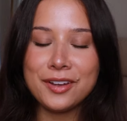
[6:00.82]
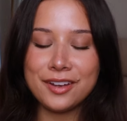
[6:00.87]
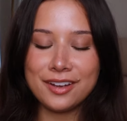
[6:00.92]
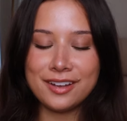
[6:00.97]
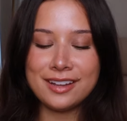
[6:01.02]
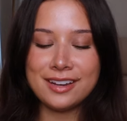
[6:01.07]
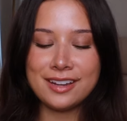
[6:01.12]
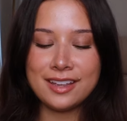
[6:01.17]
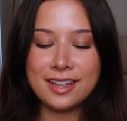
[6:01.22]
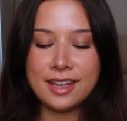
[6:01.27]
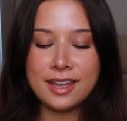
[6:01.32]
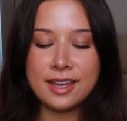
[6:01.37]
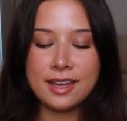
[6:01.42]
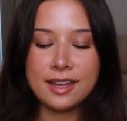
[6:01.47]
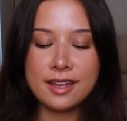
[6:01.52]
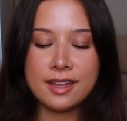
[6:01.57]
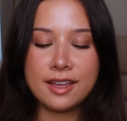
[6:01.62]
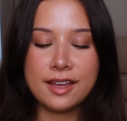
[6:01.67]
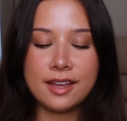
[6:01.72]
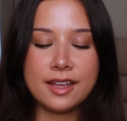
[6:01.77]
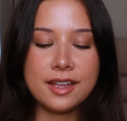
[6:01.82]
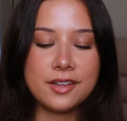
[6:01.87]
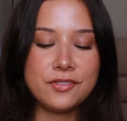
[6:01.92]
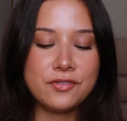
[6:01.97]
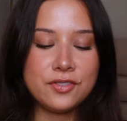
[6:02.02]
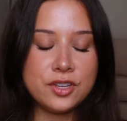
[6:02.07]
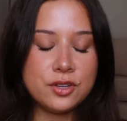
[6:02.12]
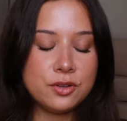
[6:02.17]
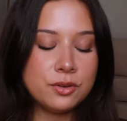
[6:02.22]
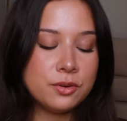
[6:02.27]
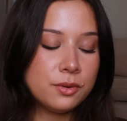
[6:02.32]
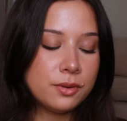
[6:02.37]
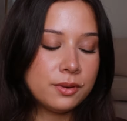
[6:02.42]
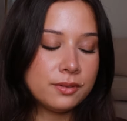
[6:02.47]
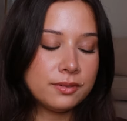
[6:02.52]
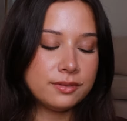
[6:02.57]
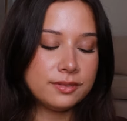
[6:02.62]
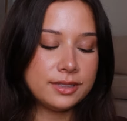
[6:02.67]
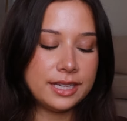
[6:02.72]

good if you